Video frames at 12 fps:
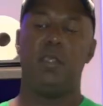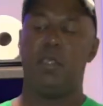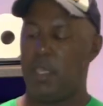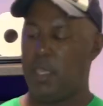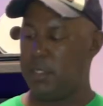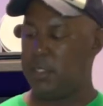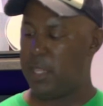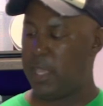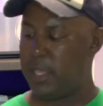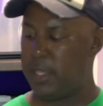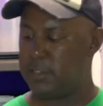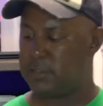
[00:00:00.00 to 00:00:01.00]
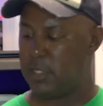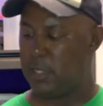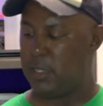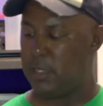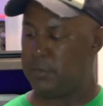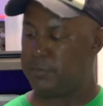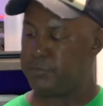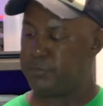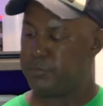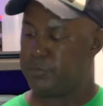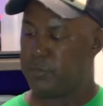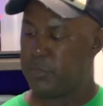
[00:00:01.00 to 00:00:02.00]
And it has,
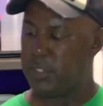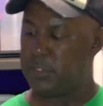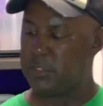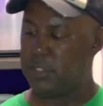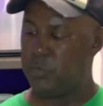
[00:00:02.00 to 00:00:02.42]
let's see,